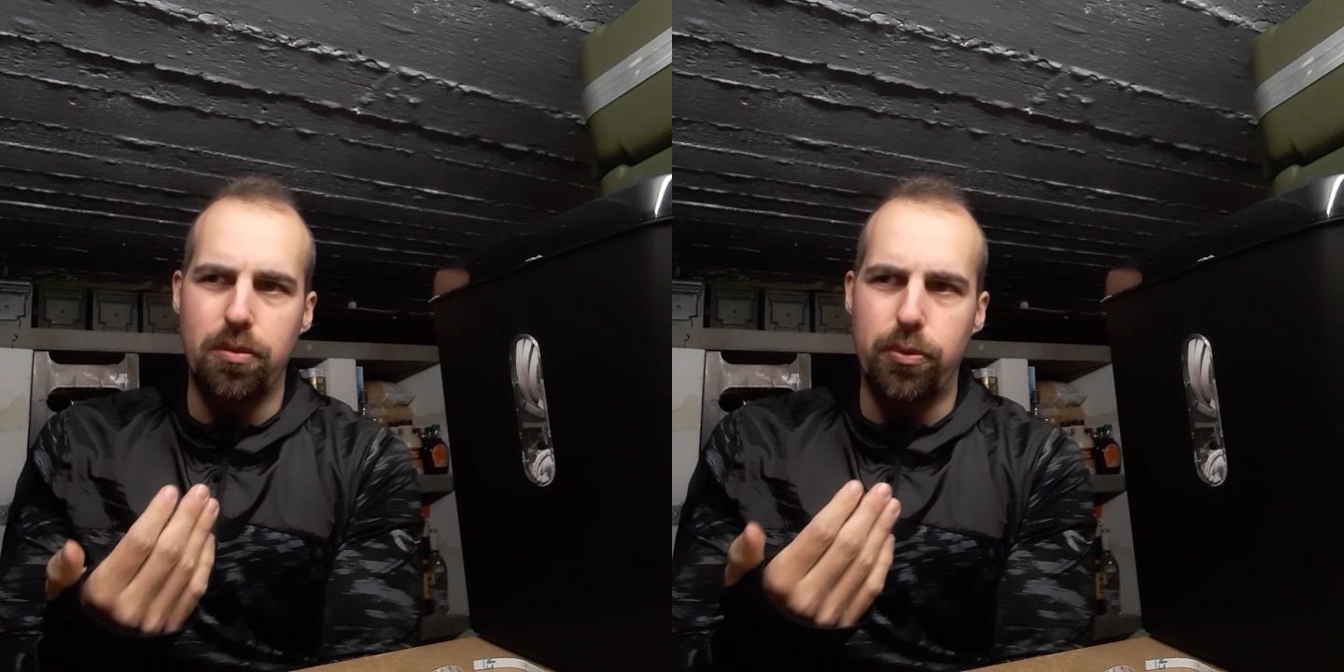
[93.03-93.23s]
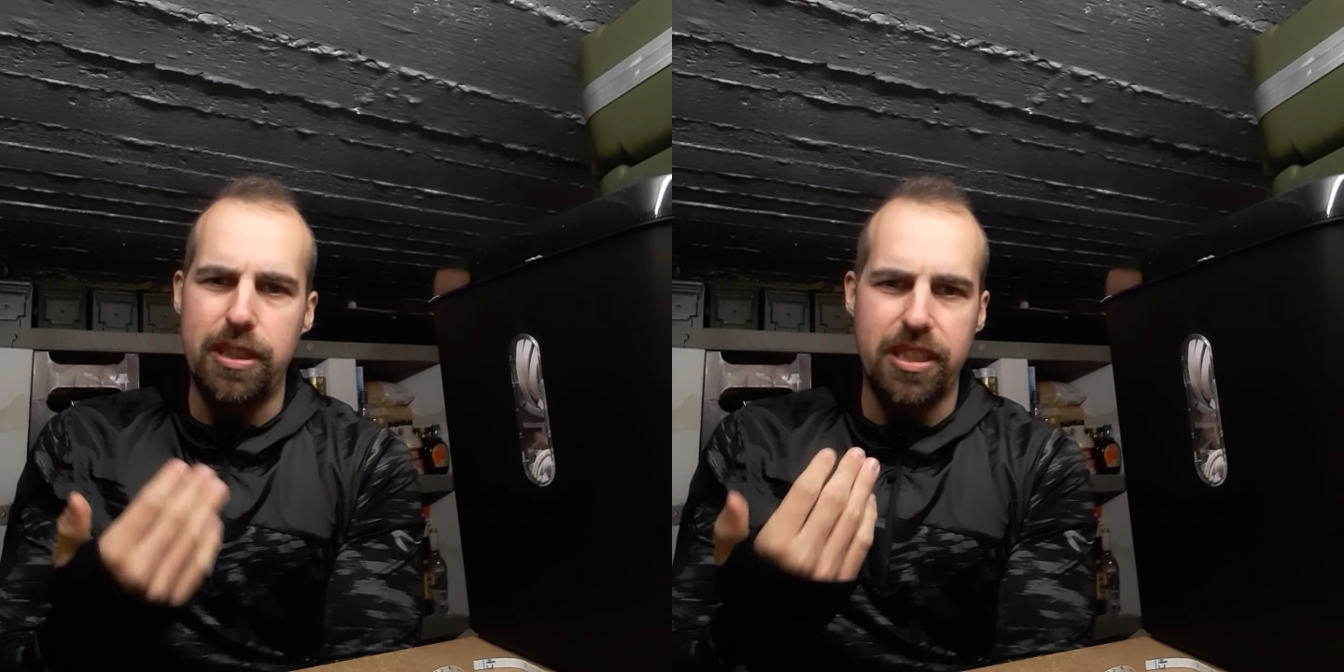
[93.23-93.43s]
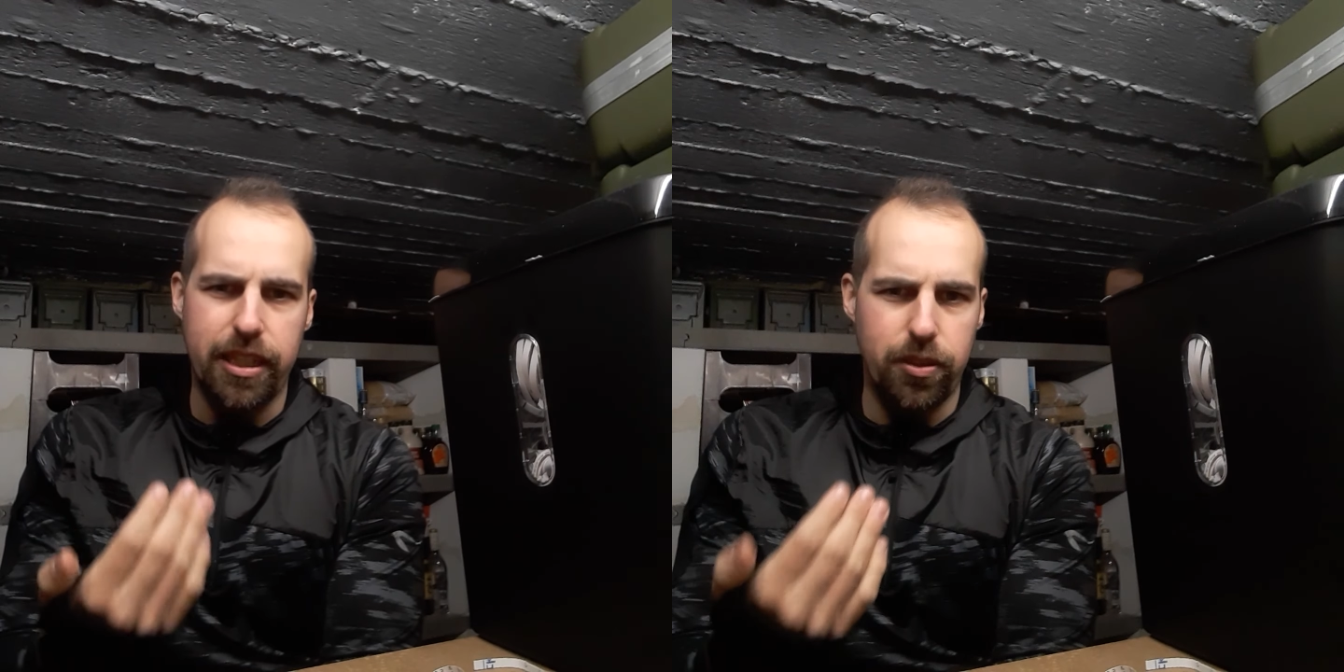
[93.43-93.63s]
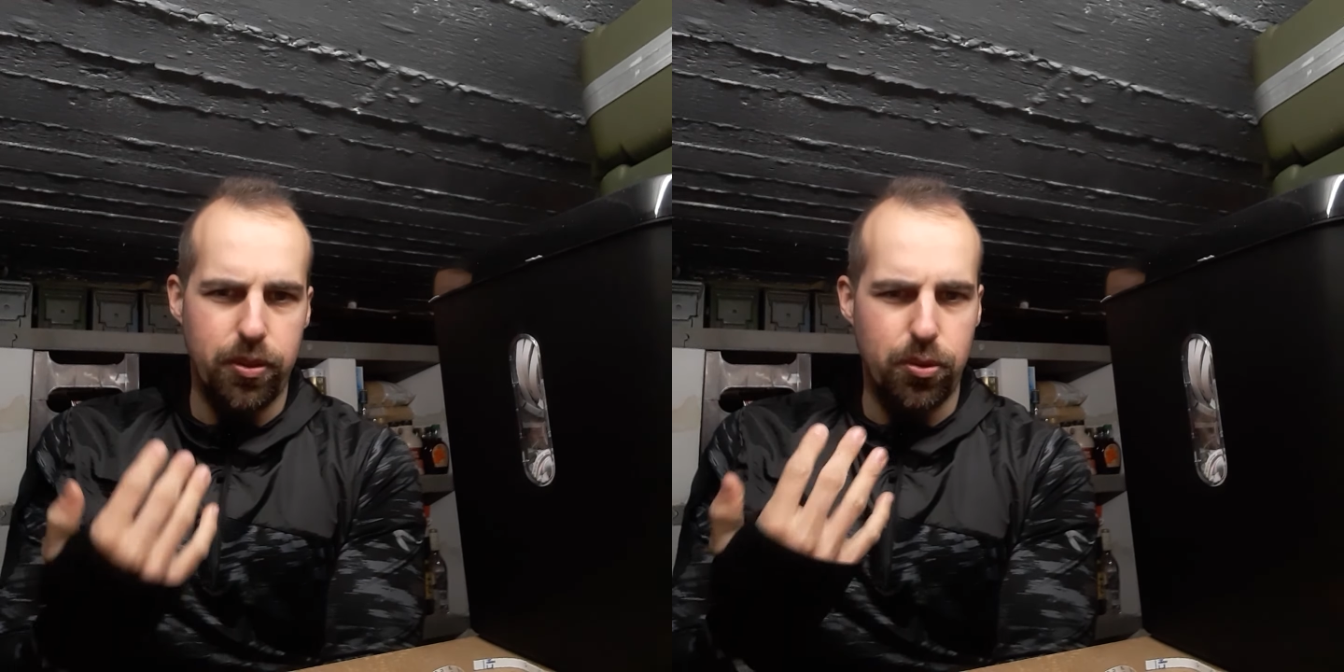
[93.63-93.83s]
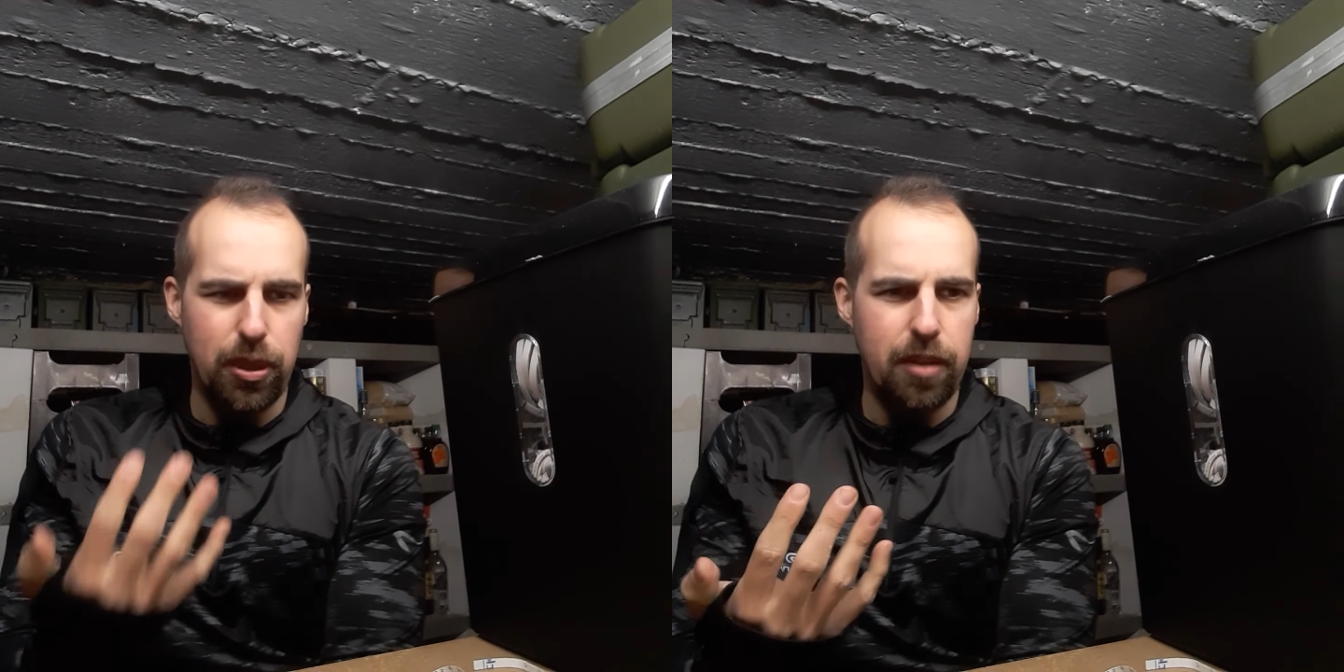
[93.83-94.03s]
recycle
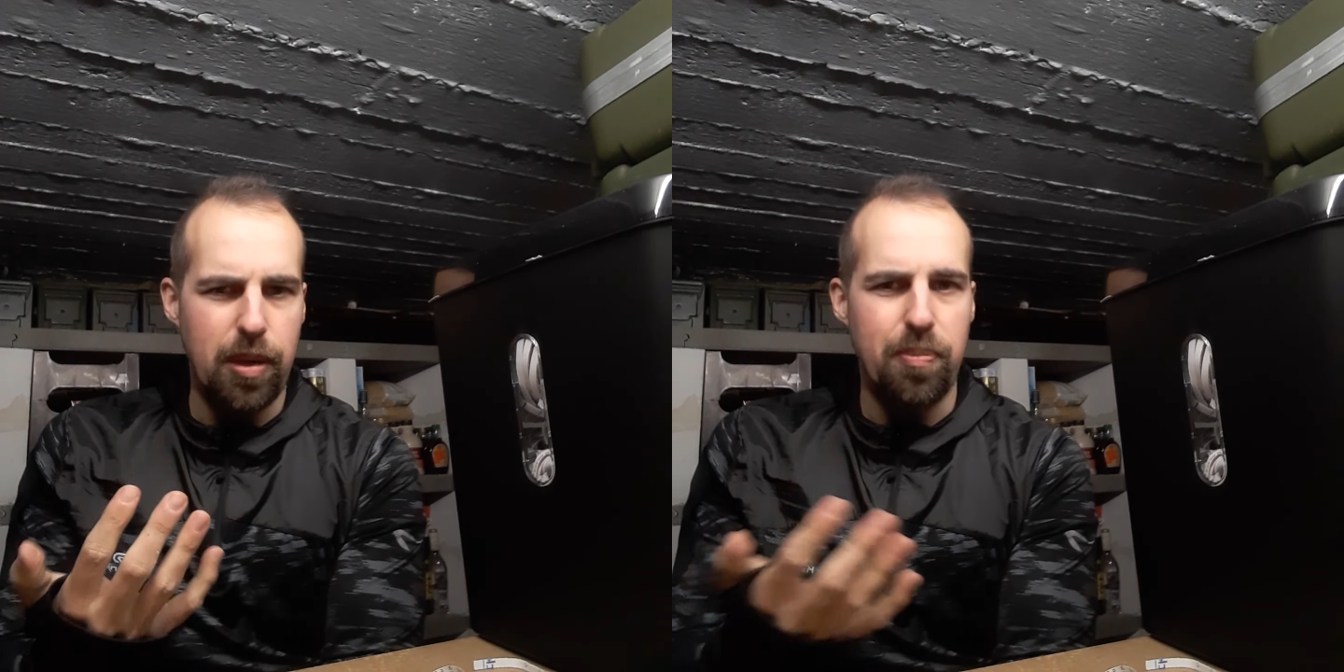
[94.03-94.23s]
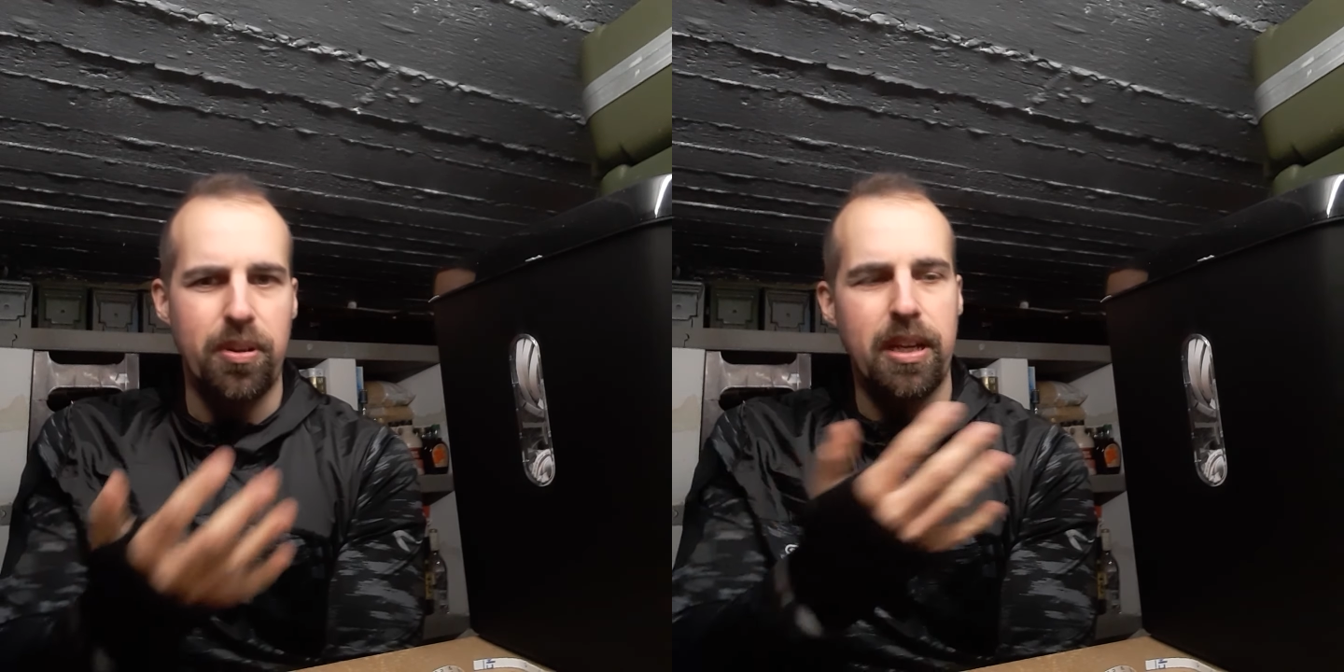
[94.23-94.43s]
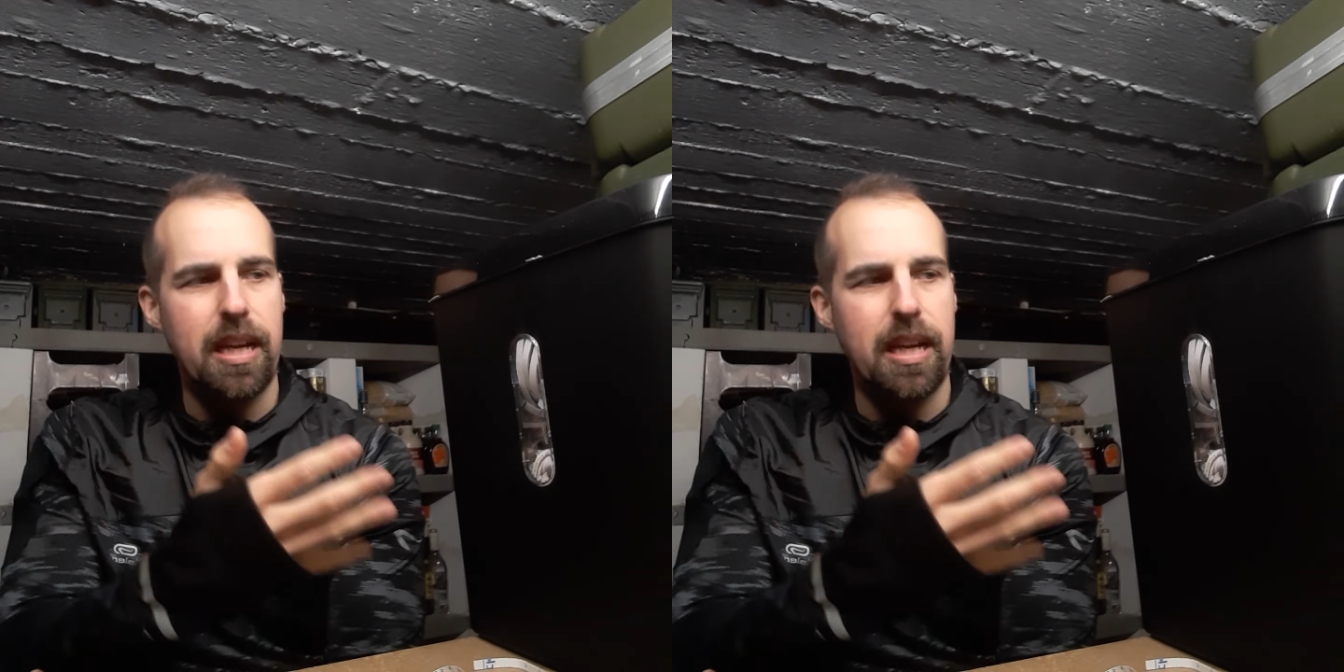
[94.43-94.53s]
your toilet paper